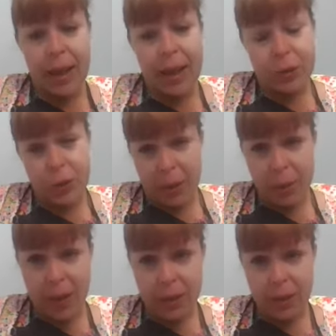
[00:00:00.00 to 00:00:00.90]
as you can
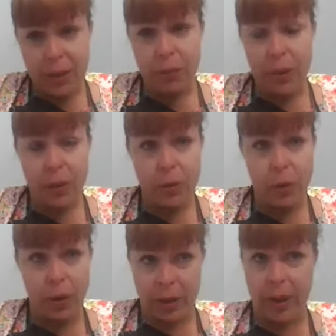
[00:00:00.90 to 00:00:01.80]
imagine, event
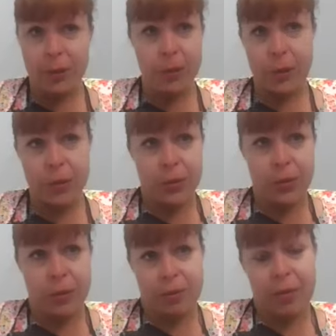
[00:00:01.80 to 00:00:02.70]

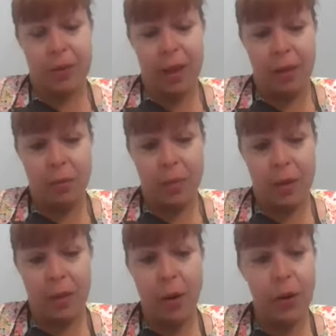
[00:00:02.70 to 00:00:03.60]
organizers have
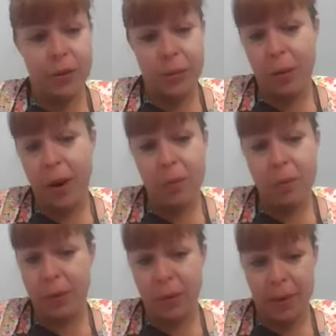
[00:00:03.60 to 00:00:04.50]
been hurt
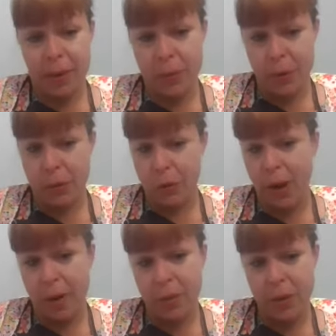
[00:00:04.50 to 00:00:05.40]
probably right up there with
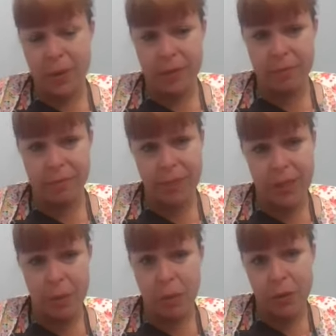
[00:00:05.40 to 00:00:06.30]
travel and
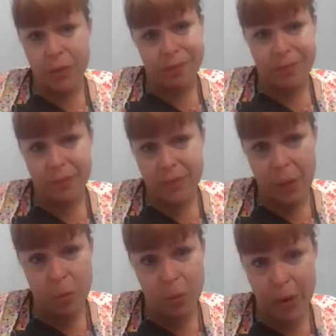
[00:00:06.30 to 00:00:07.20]
table
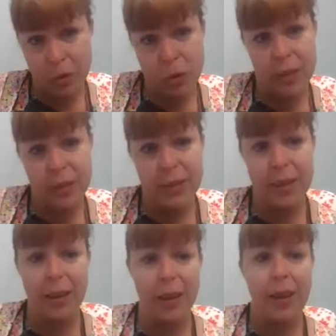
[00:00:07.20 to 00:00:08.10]
restaurants
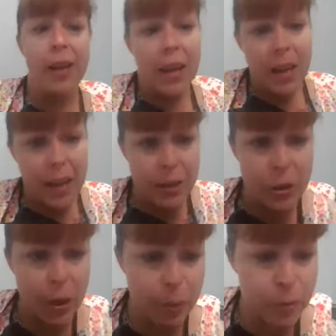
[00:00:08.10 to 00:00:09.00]
in
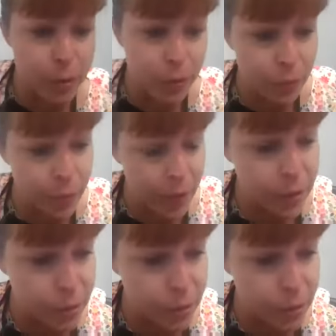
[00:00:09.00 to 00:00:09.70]
terms of